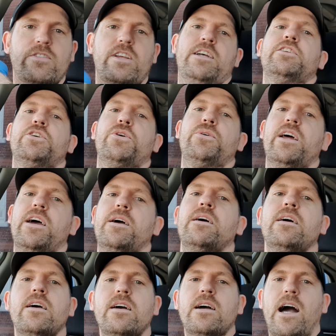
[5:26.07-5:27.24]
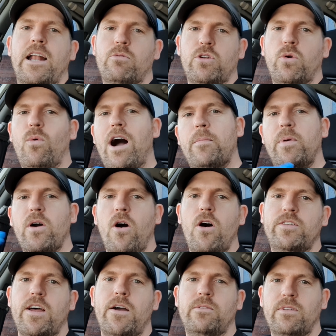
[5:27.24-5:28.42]
it in the unit, and I'm going to wipe it all
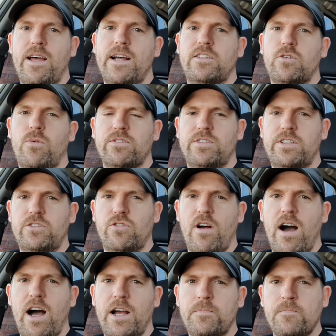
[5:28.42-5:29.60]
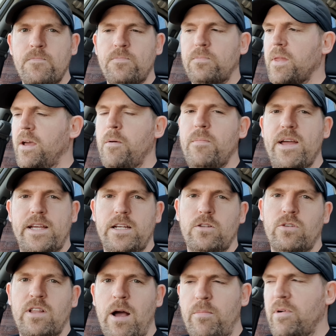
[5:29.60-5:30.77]
down later once it's dry and make it look
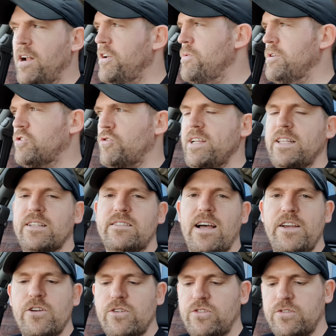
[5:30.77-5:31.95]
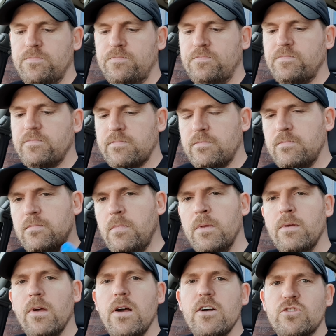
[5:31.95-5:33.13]
like brand new and treat the tyres.
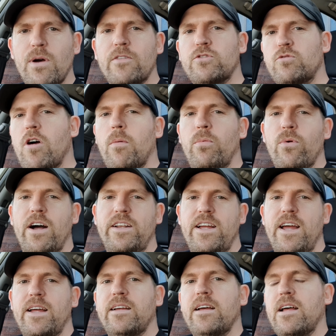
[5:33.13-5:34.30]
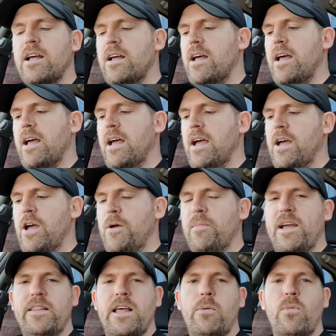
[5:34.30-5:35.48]
So after Rob had it
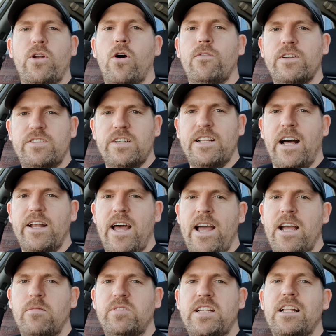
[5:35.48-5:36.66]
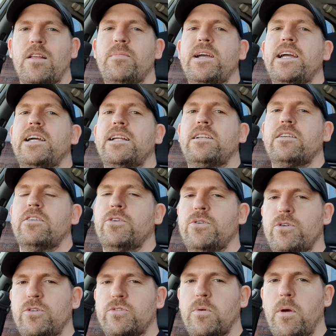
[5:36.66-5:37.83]
then went over to Dan at AMD Limited,
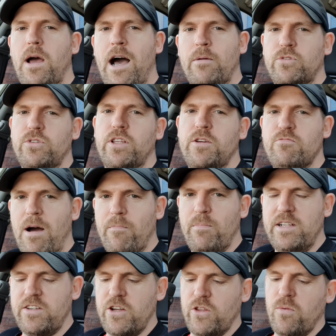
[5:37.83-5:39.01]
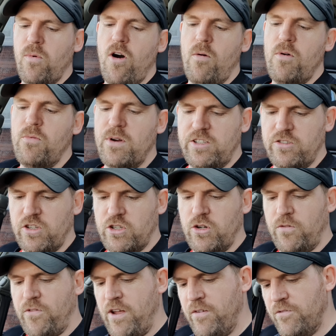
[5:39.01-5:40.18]
who's absolutely ram busy at the moment, which is a good
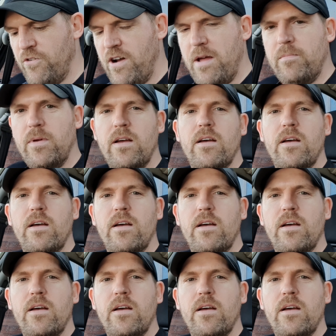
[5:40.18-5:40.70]
thing for him.